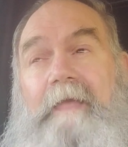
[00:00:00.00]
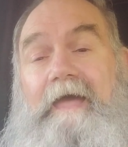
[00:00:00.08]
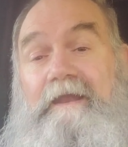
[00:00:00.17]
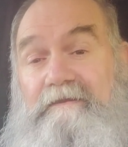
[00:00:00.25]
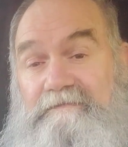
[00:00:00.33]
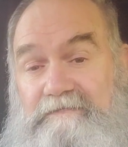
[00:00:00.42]

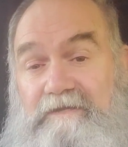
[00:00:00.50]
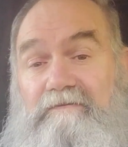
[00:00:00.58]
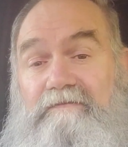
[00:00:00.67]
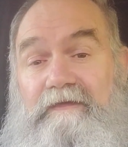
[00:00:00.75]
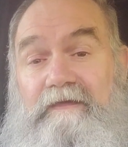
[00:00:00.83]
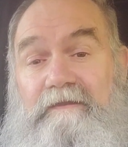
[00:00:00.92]
And
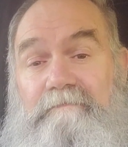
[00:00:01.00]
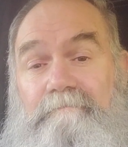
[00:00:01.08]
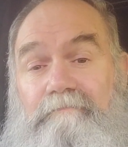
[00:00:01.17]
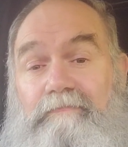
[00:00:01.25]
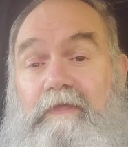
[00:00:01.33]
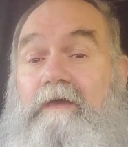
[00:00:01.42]
until then,
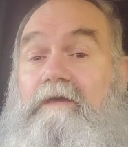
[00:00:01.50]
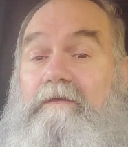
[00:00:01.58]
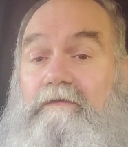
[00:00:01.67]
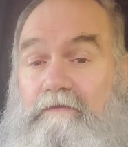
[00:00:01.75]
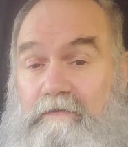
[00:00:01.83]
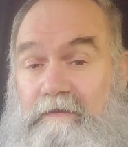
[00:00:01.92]

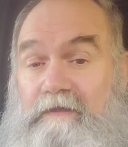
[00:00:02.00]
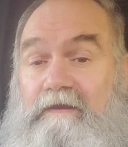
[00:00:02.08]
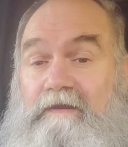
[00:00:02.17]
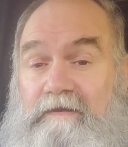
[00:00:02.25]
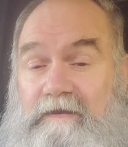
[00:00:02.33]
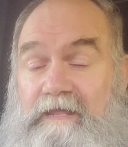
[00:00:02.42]
you're gonna